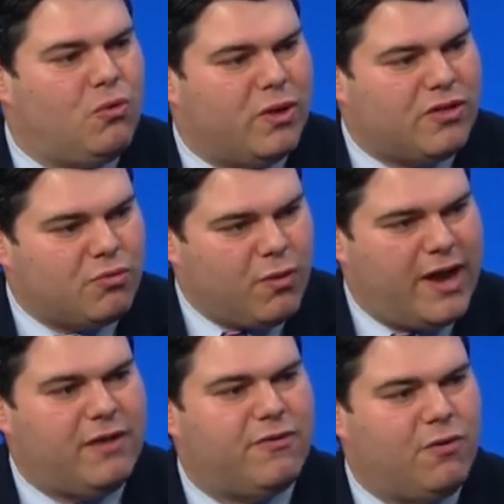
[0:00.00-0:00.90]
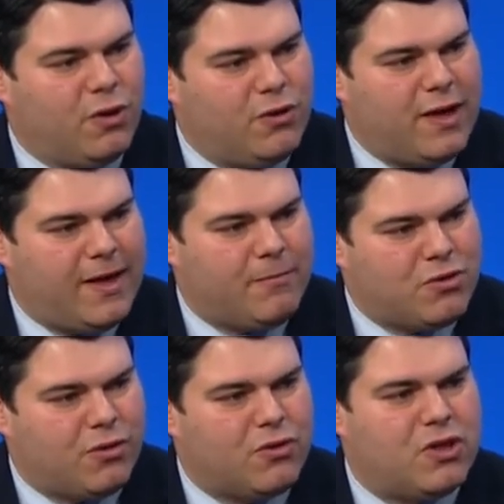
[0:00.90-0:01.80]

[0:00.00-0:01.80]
what's right for New Hampshire.